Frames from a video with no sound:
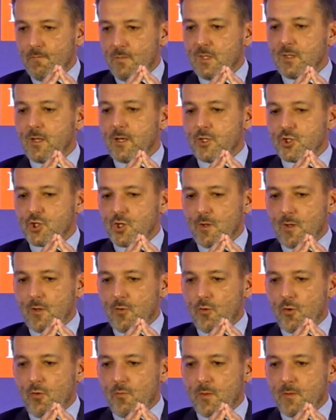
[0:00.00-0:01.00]
in the national
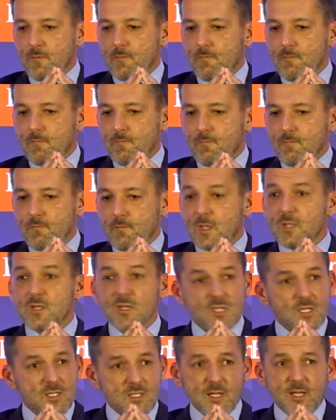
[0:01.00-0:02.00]
economy. And
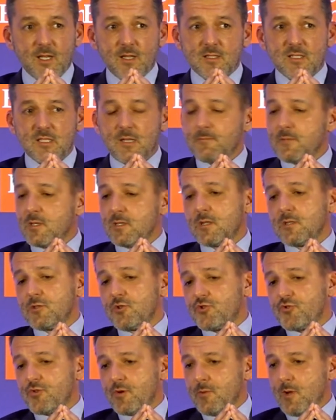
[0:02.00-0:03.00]
this is again something that
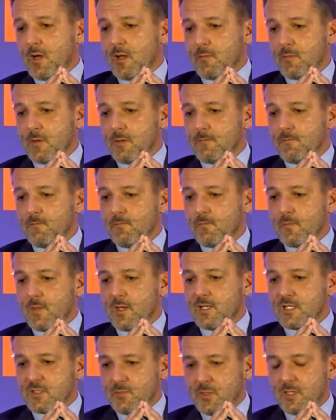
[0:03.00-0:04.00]
is troubling me,
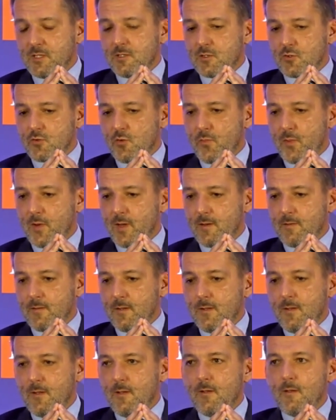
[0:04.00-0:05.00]
and I speak this openly.
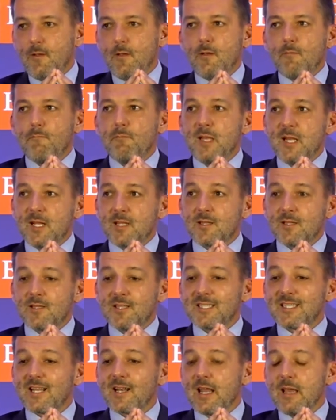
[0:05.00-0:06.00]
Meaning that
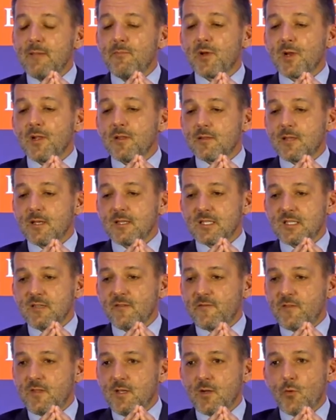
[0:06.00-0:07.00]
this
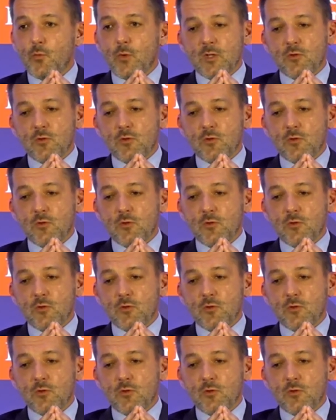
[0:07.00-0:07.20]
labor-intensive thing